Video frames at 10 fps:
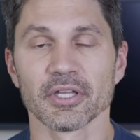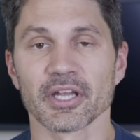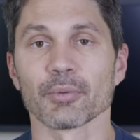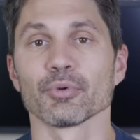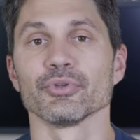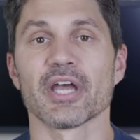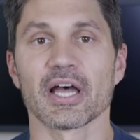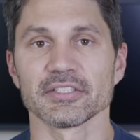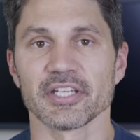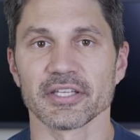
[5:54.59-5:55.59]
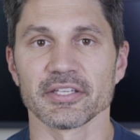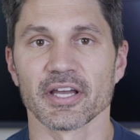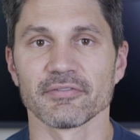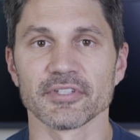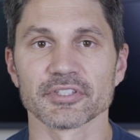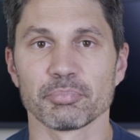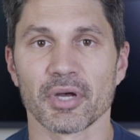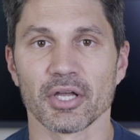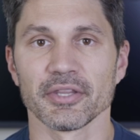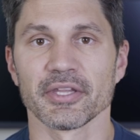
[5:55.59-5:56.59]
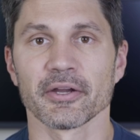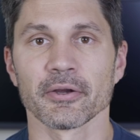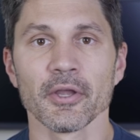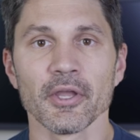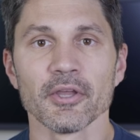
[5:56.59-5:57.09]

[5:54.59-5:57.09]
and I will not take the obvious pun there.